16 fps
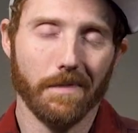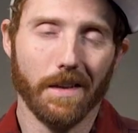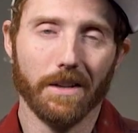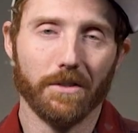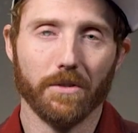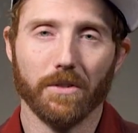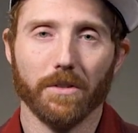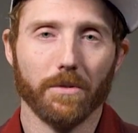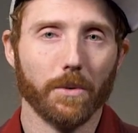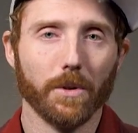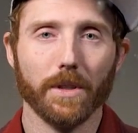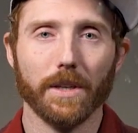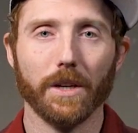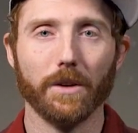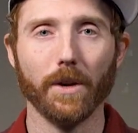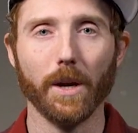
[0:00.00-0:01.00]
It's just
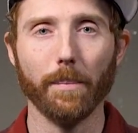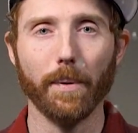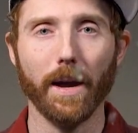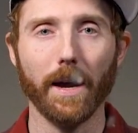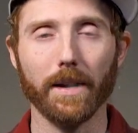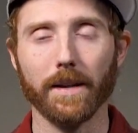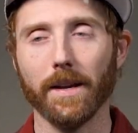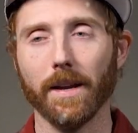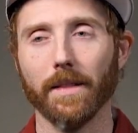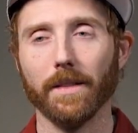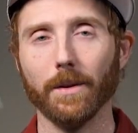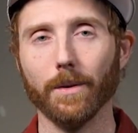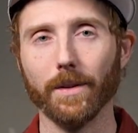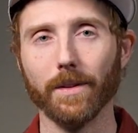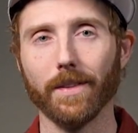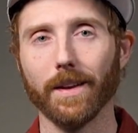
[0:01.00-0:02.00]
really a great pack.
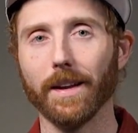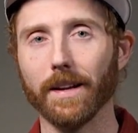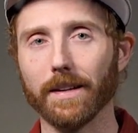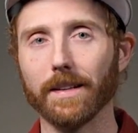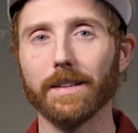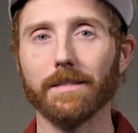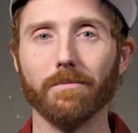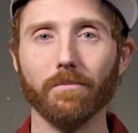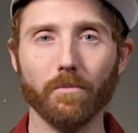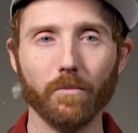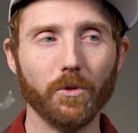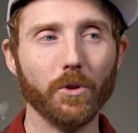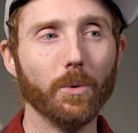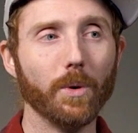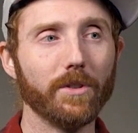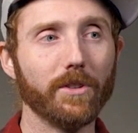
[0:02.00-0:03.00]
The only thing I
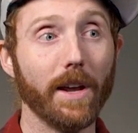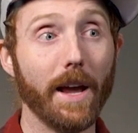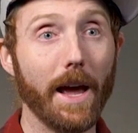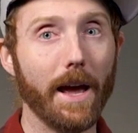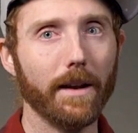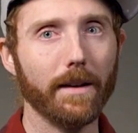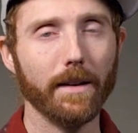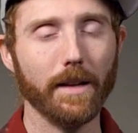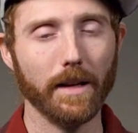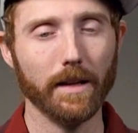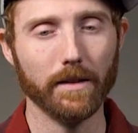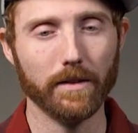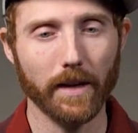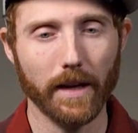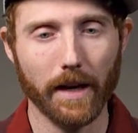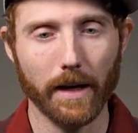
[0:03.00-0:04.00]
do wish it had
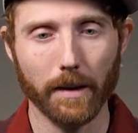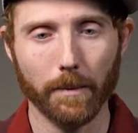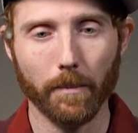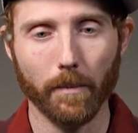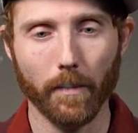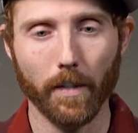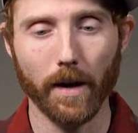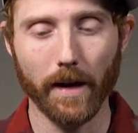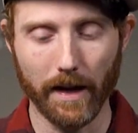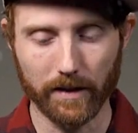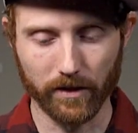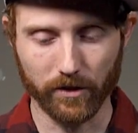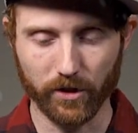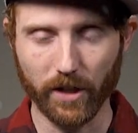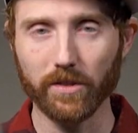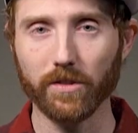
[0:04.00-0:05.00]
is it has
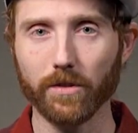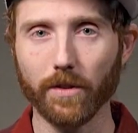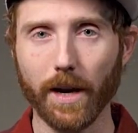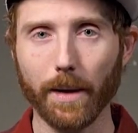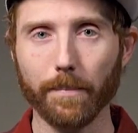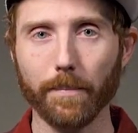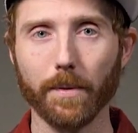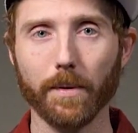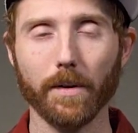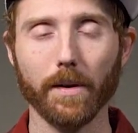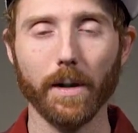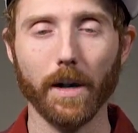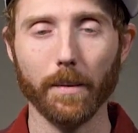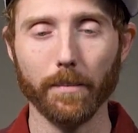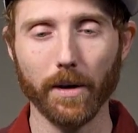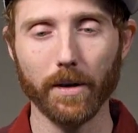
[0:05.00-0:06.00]
a chest strap
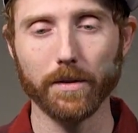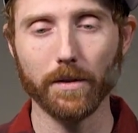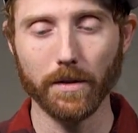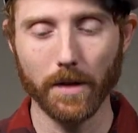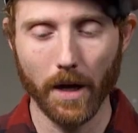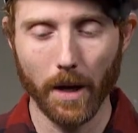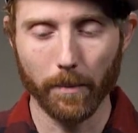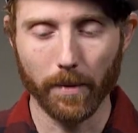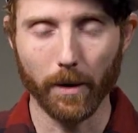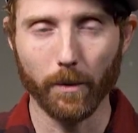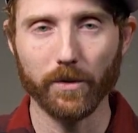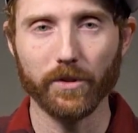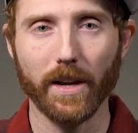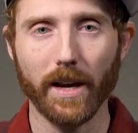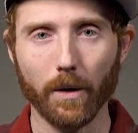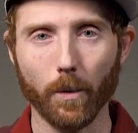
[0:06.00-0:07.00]
buckle, but I
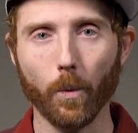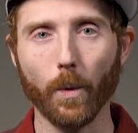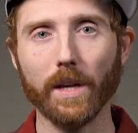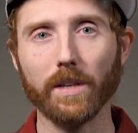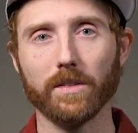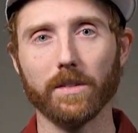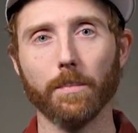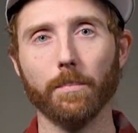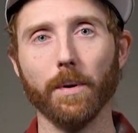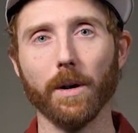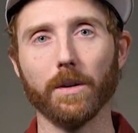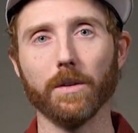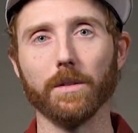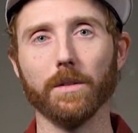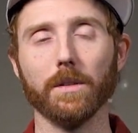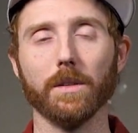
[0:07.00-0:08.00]
wish it had a waist
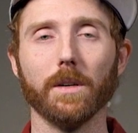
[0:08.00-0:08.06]
buckle.